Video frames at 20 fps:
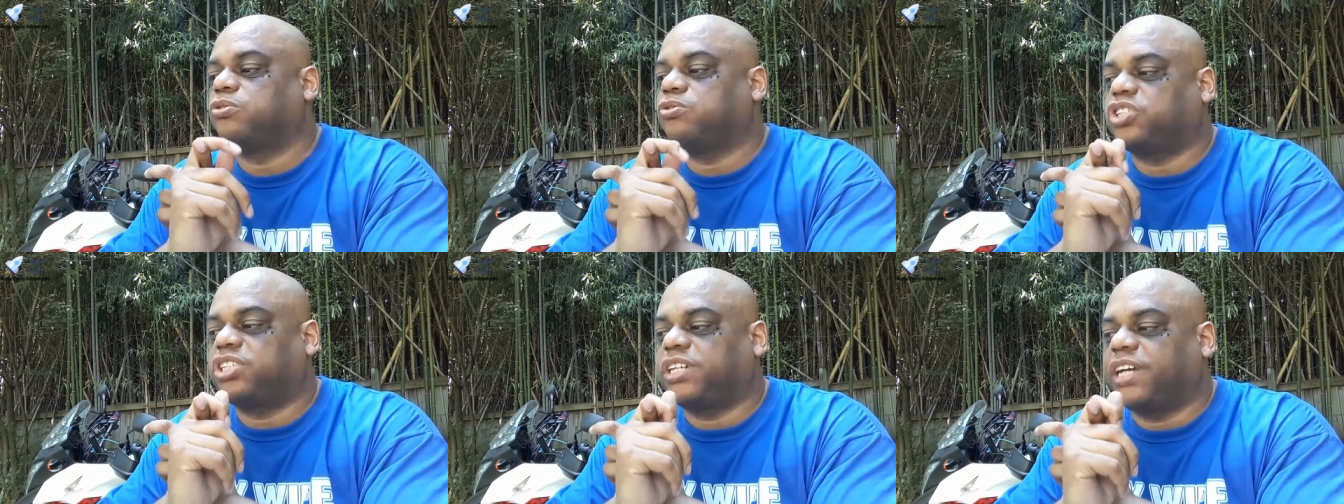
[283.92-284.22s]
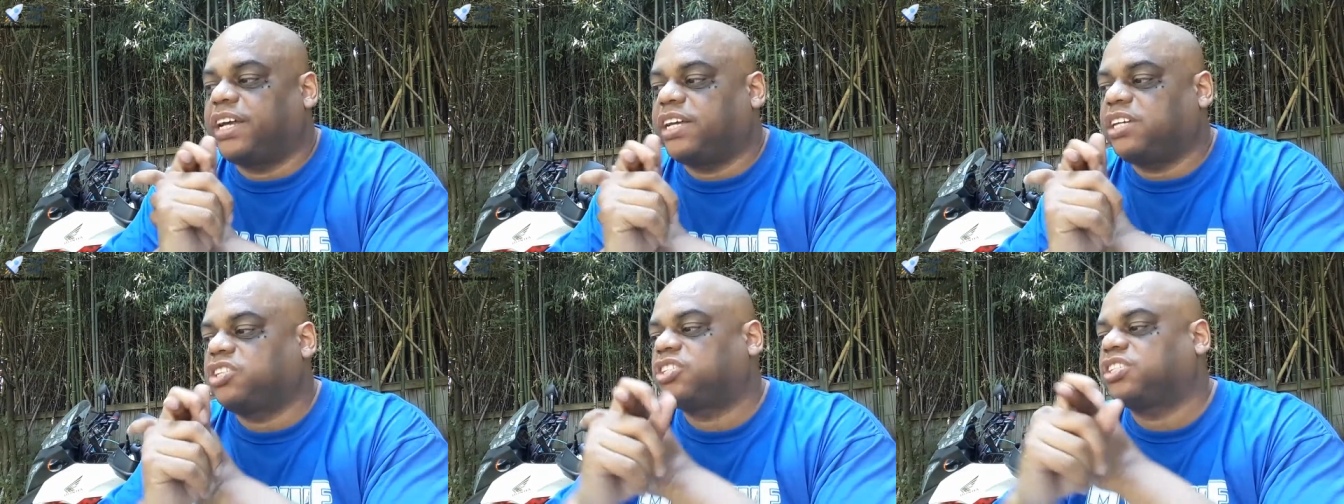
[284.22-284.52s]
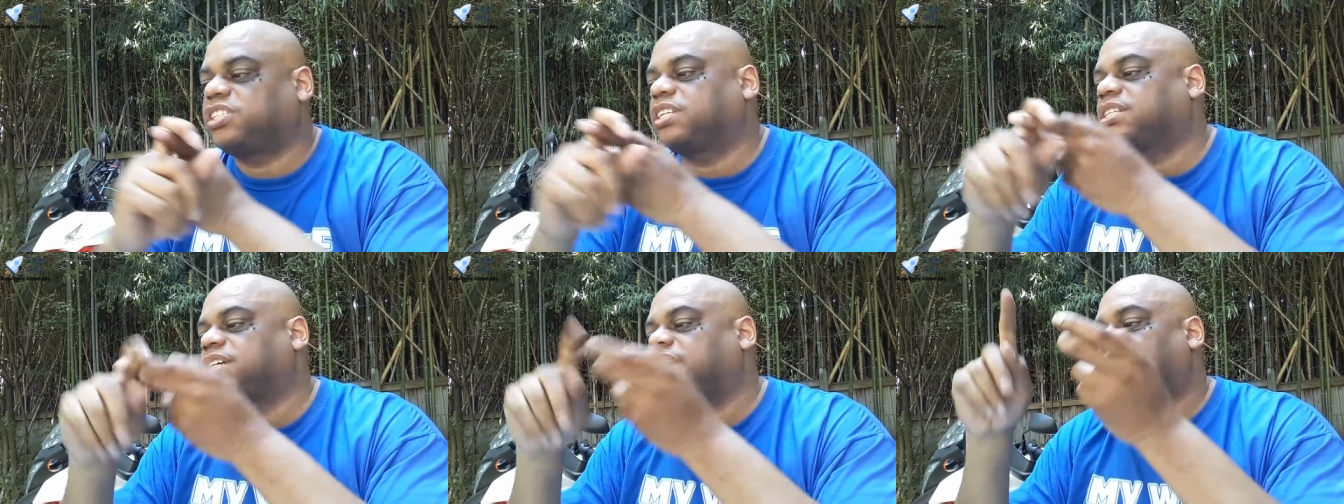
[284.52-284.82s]
change
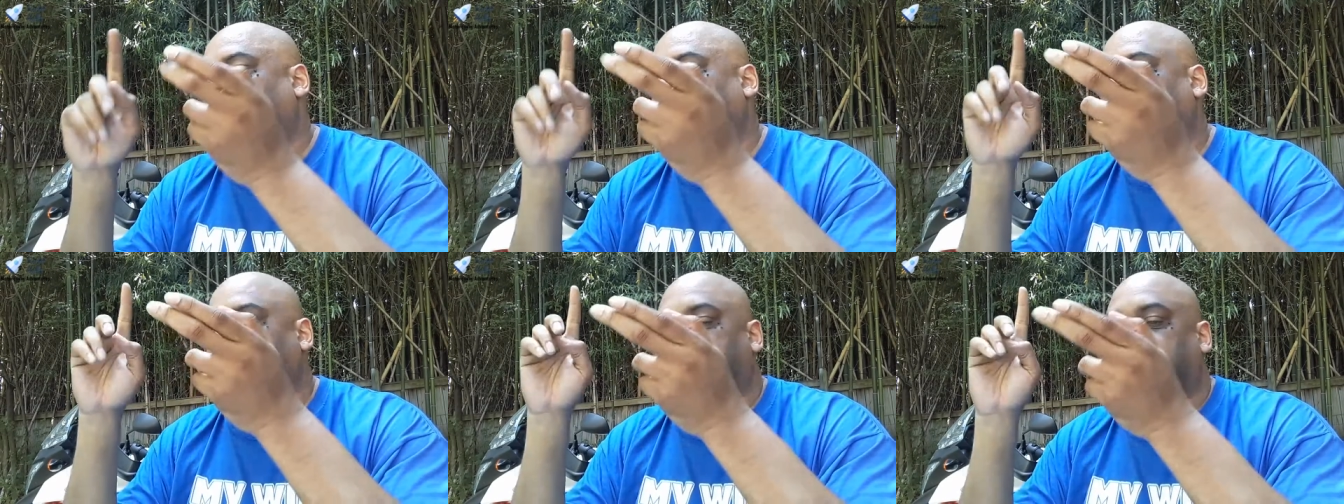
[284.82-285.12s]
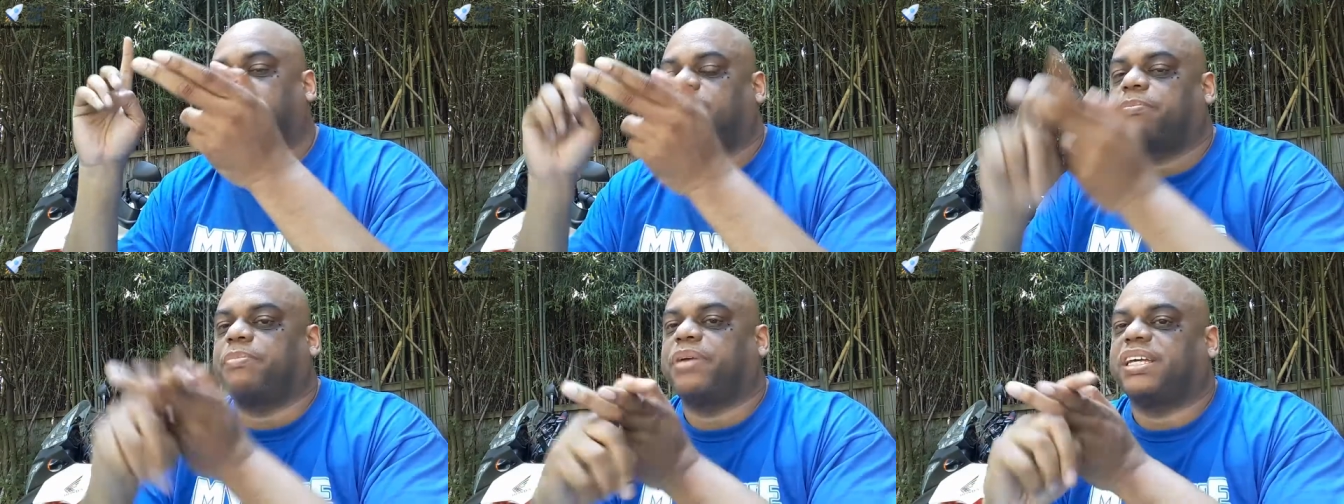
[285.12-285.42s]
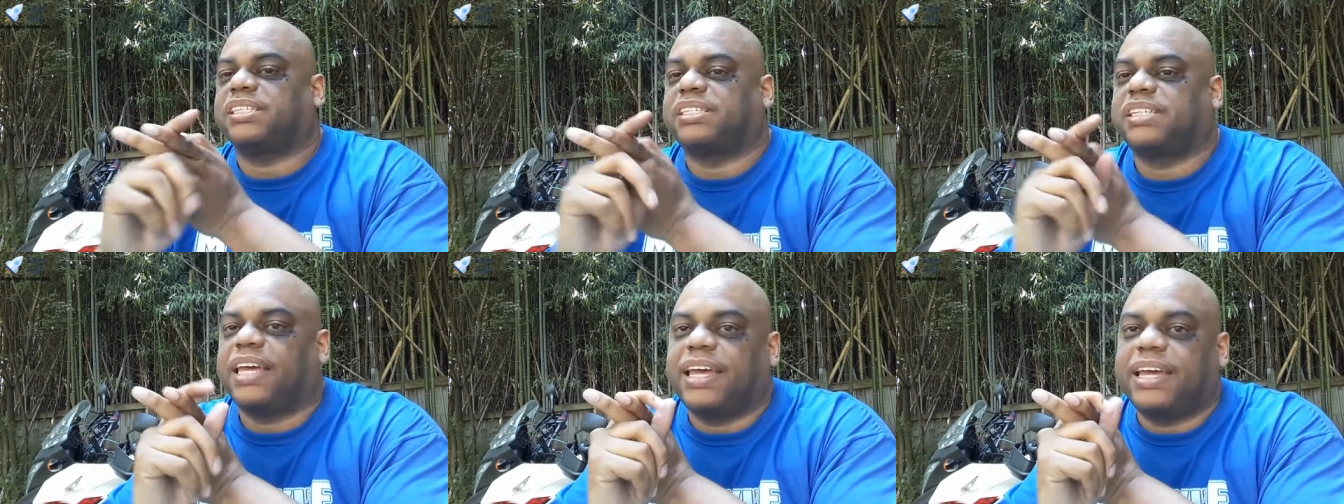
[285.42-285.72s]
the tires, how to
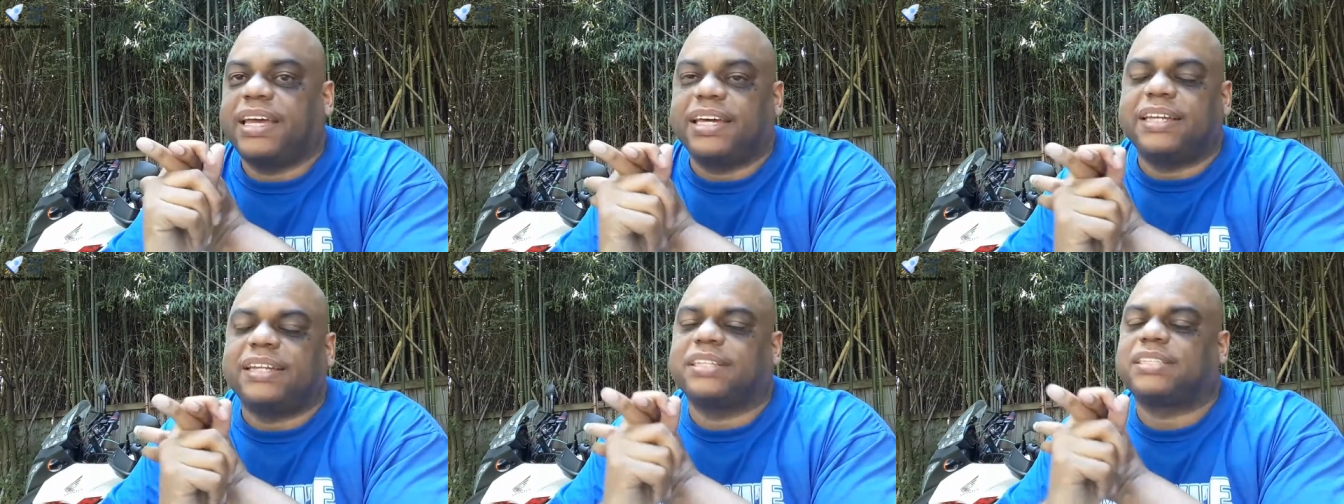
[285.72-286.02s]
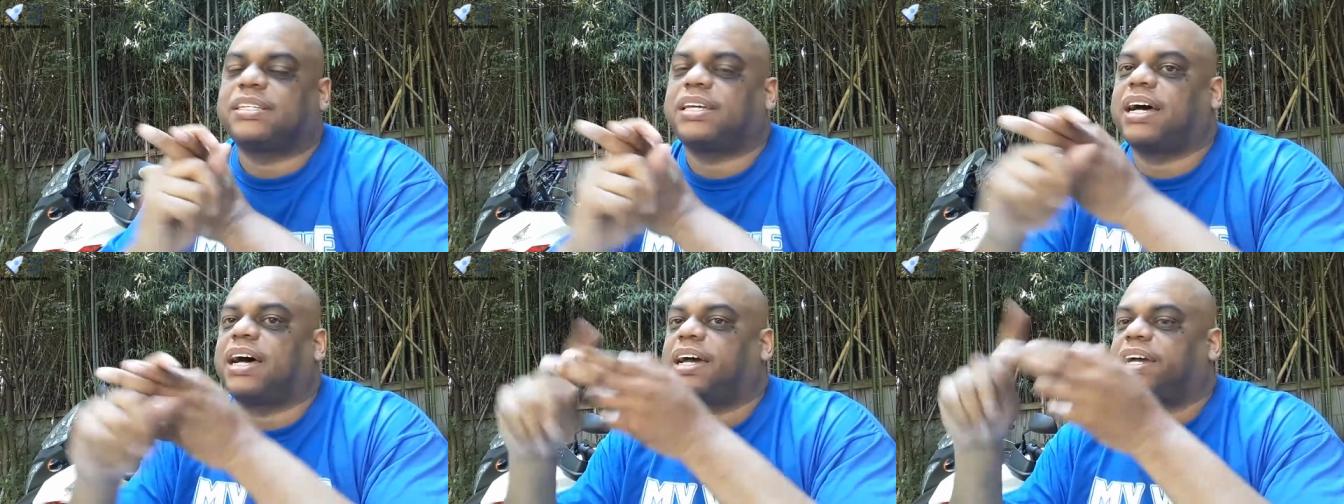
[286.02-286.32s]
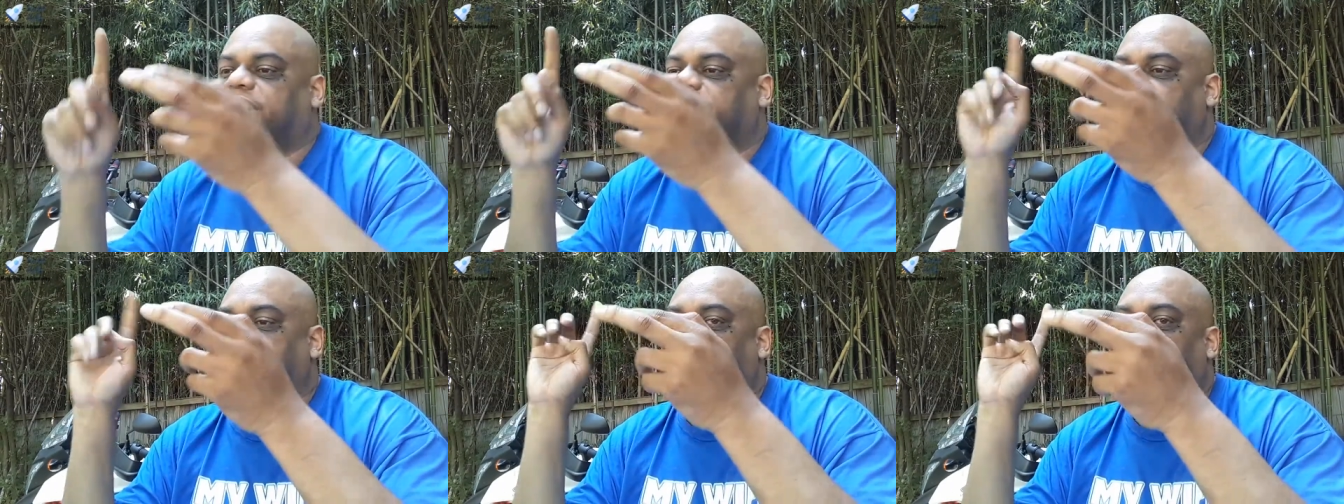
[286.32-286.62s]
maintain the
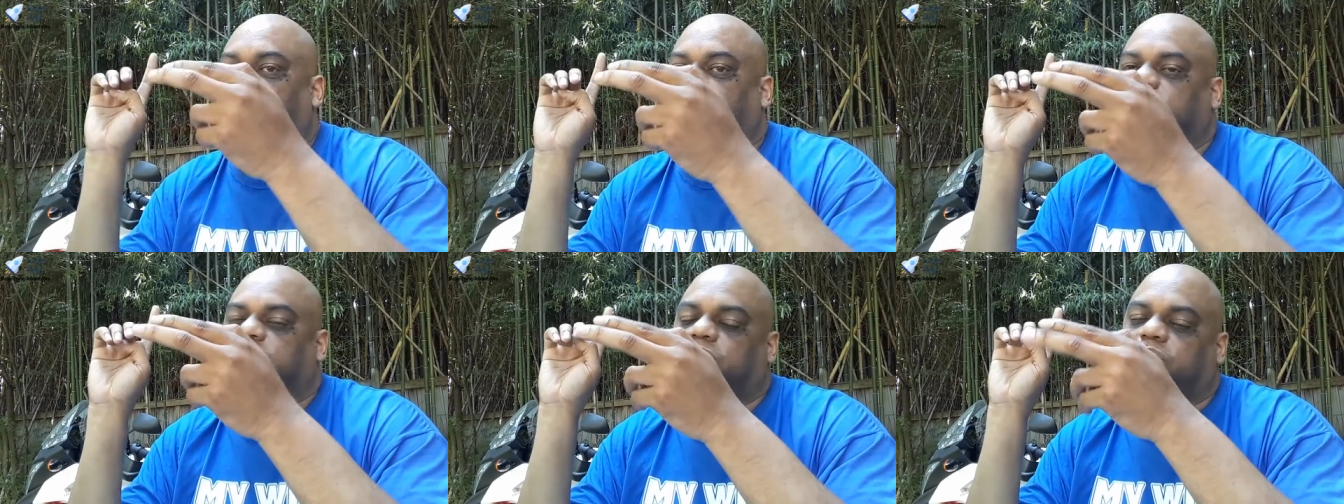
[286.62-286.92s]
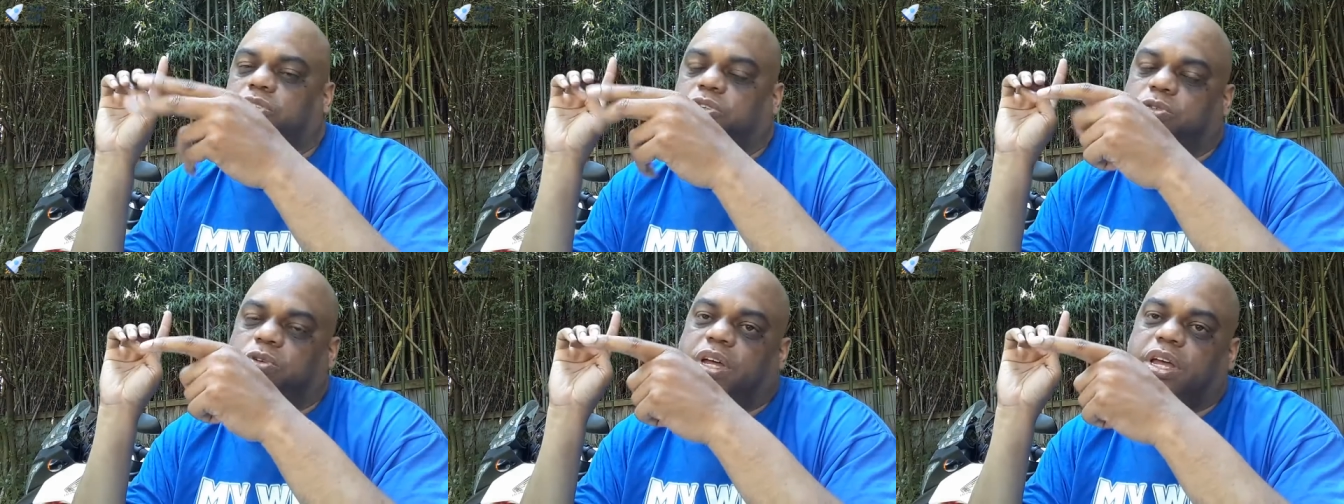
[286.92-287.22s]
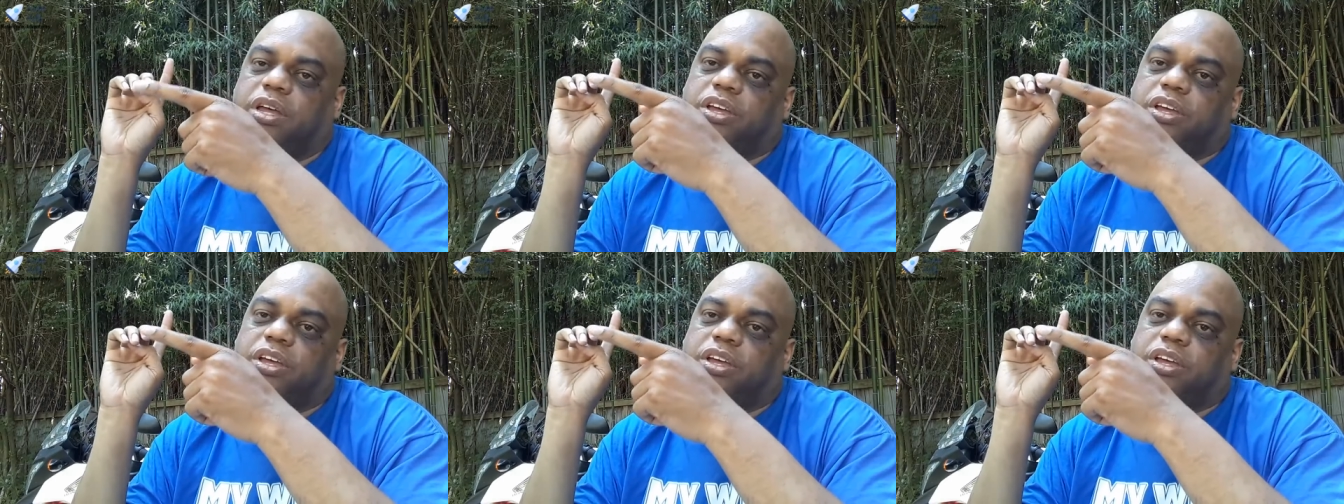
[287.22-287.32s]
tires, how to,